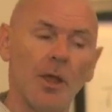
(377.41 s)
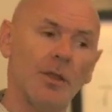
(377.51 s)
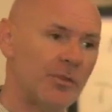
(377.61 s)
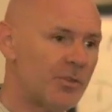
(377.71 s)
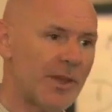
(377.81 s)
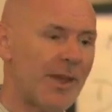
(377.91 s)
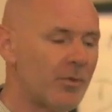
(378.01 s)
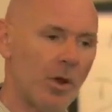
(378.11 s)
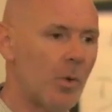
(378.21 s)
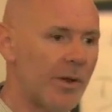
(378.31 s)
They just
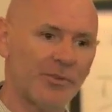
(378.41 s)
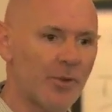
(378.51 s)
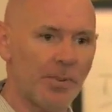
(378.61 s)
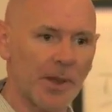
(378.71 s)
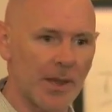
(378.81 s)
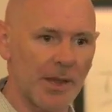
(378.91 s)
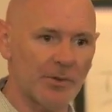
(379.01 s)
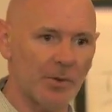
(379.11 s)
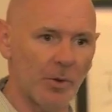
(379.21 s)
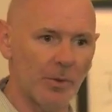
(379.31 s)
haven't got a way of stopping it,
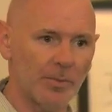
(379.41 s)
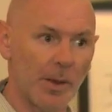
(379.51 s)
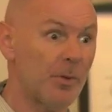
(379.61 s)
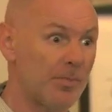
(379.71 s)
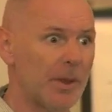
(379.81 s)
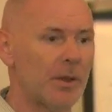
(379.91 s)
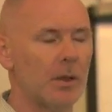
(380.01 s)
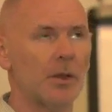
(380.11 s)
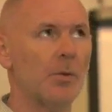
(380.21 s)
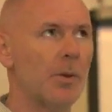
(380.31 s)
that's all. I don't
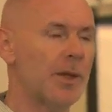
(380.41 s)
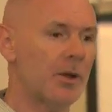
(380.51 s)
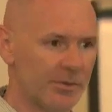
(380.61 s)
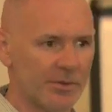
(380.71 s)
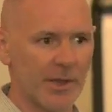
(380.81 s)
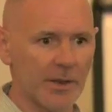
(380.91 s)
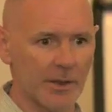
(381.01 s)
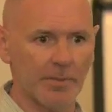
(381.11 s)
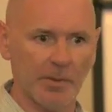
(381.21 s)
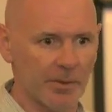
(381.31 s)
want to be condescending
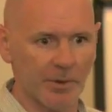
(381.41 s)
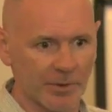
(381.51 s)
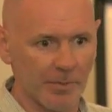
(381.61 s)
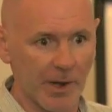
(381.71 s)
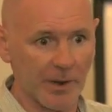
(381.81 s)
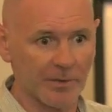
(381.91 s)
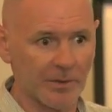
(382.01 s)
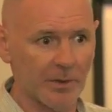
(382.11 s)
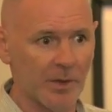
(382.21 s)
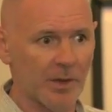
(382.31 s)
to people who are depressed.